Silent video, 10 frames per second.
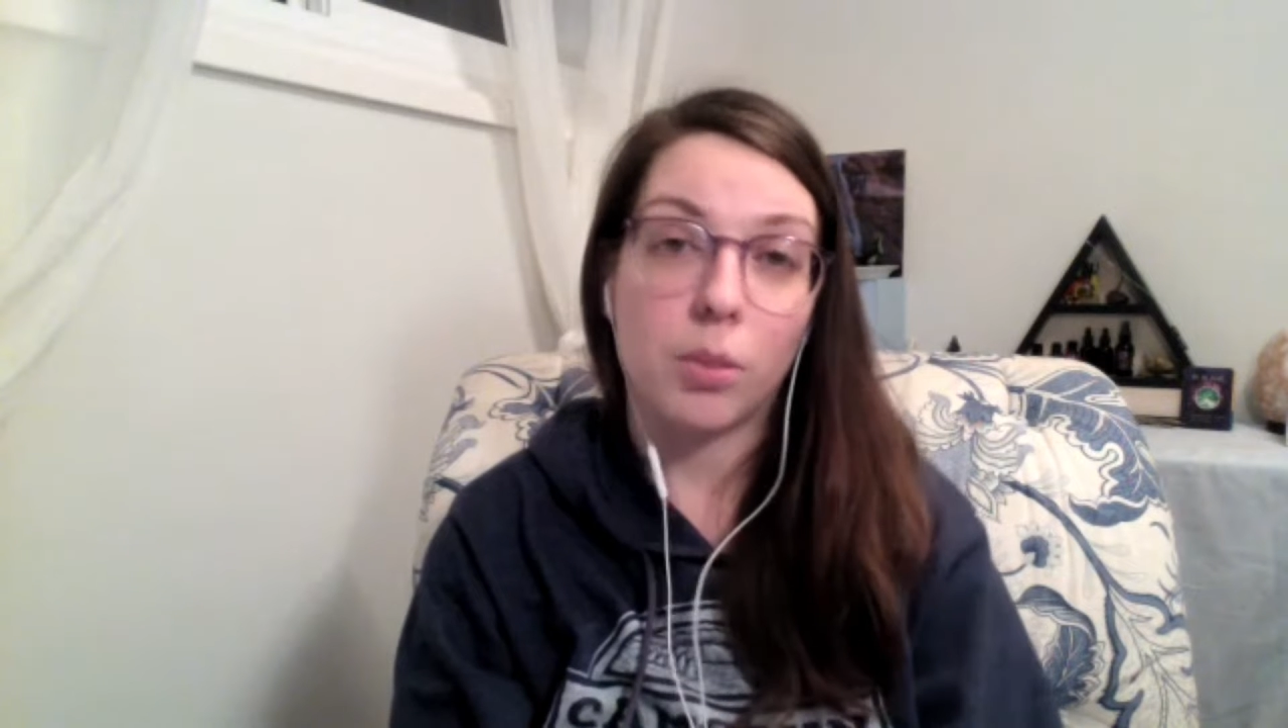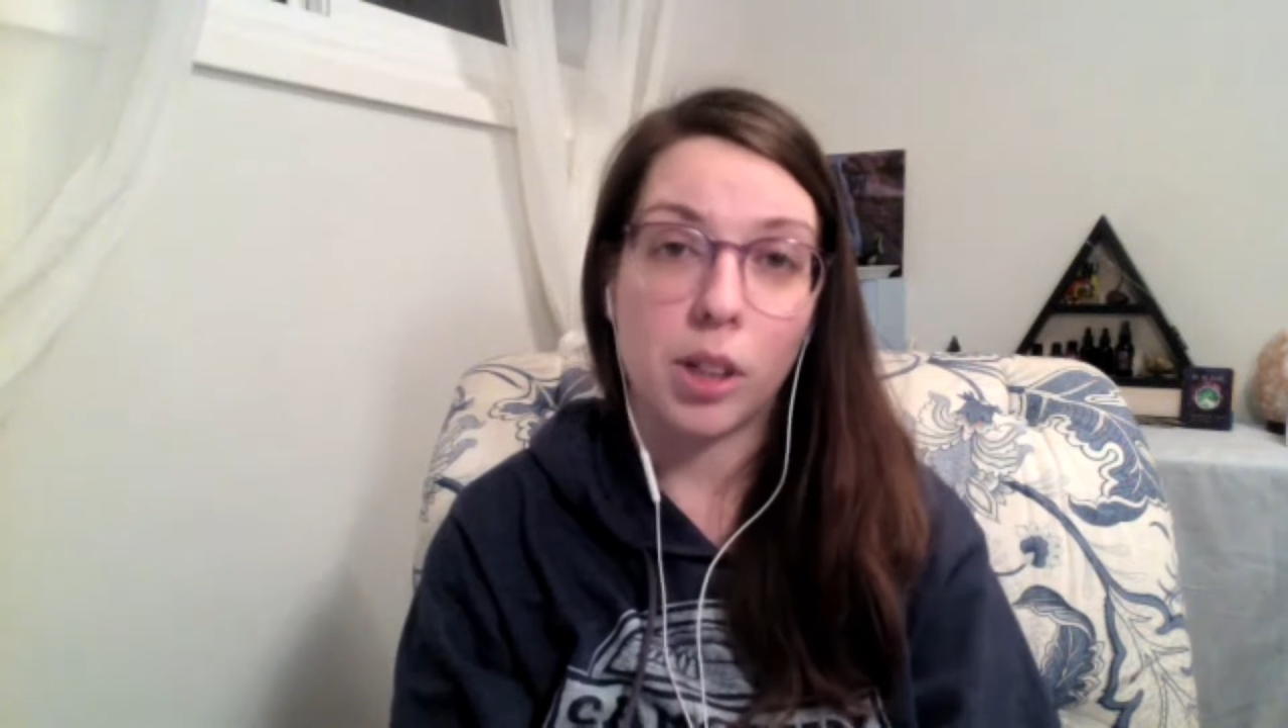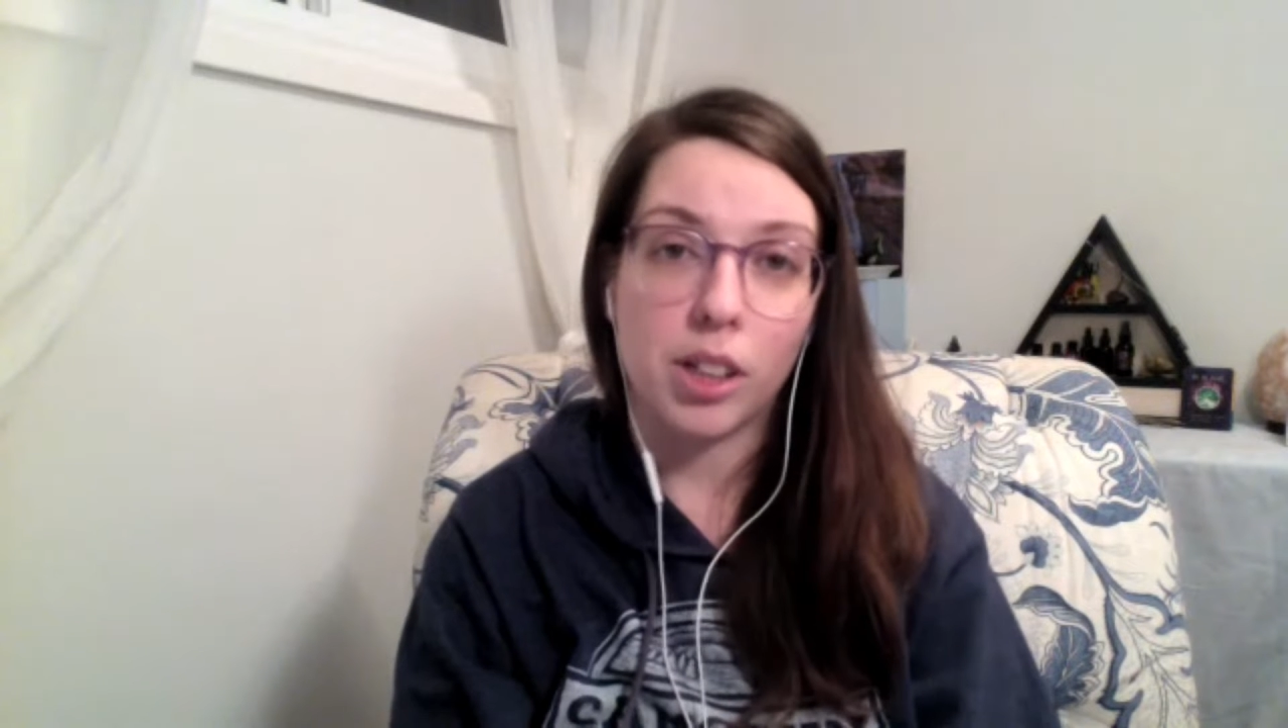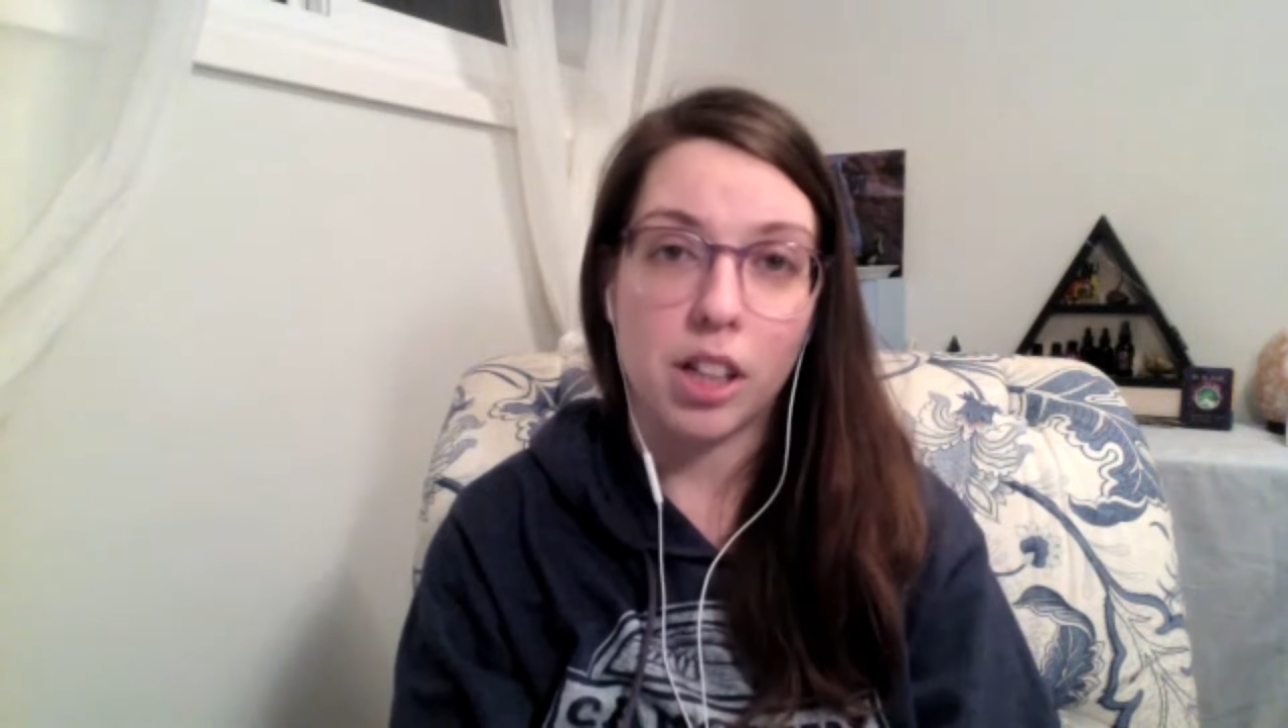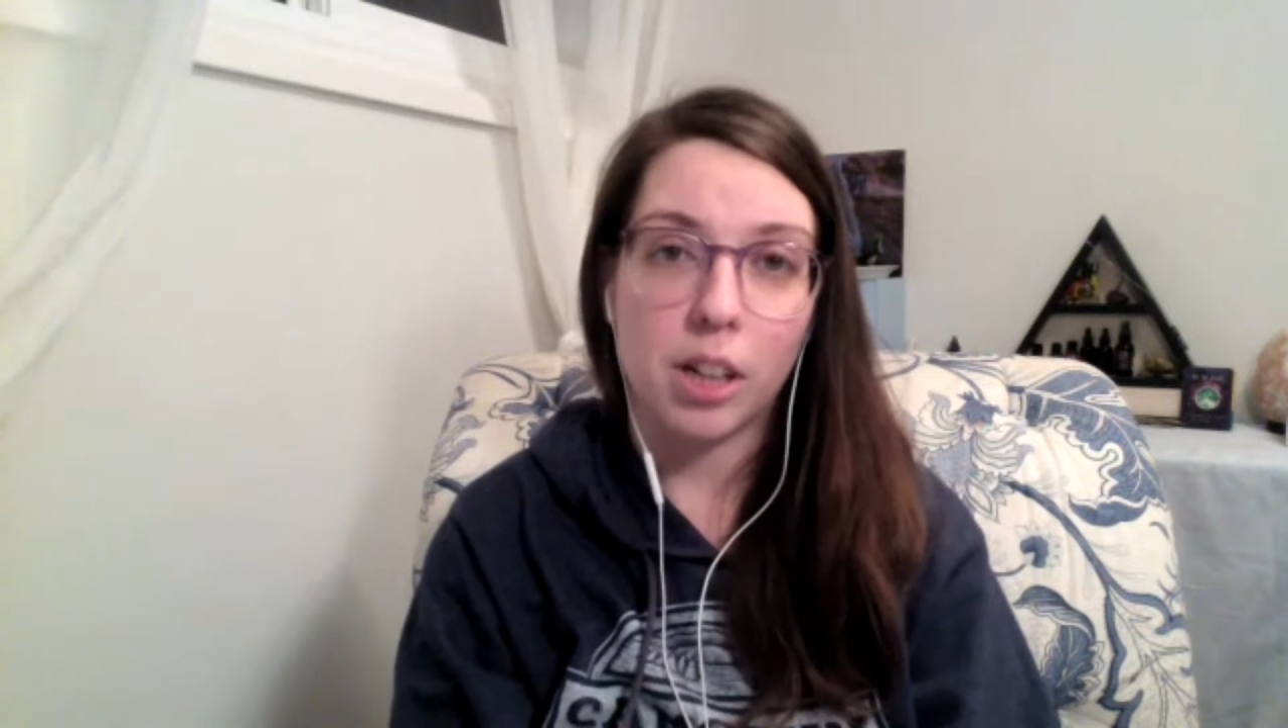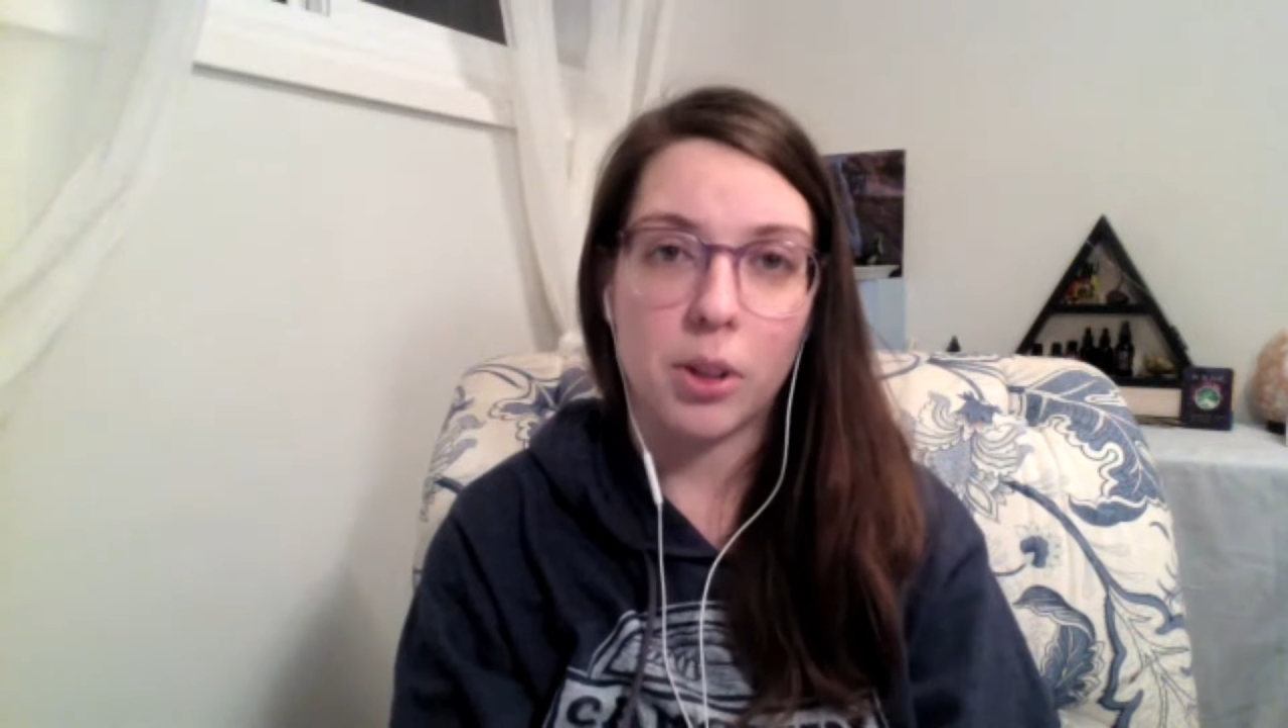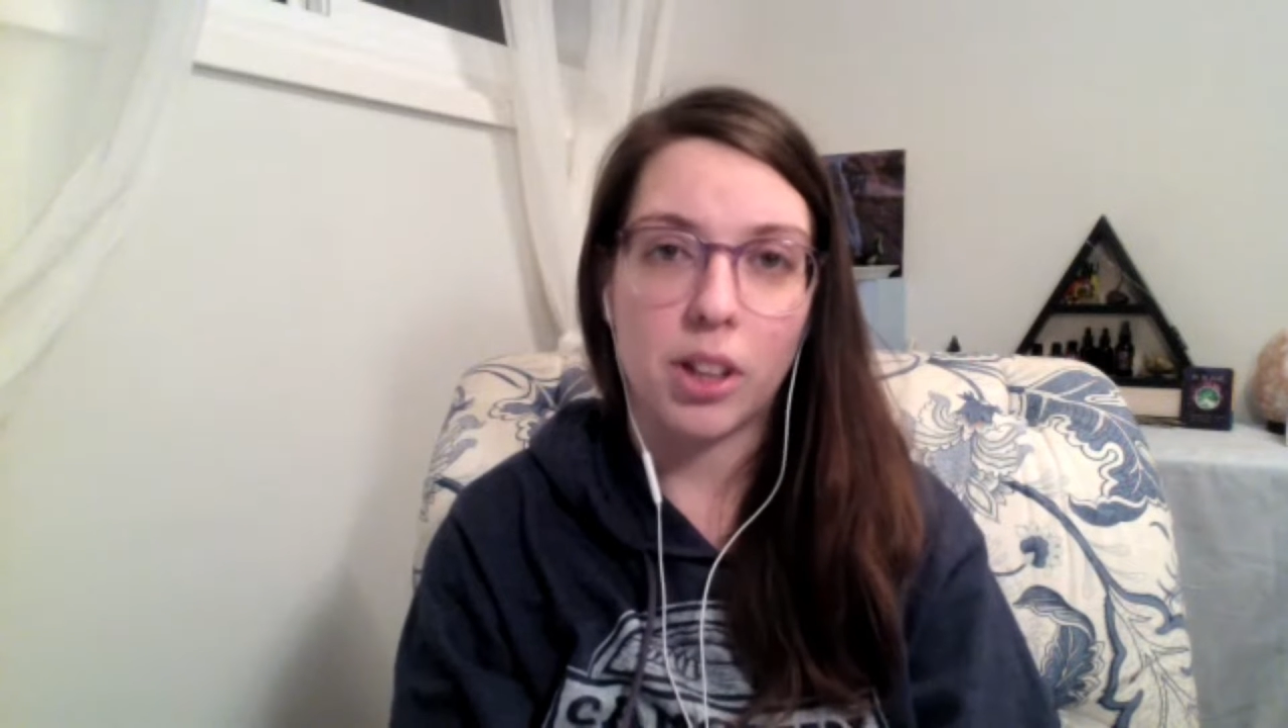going to talk about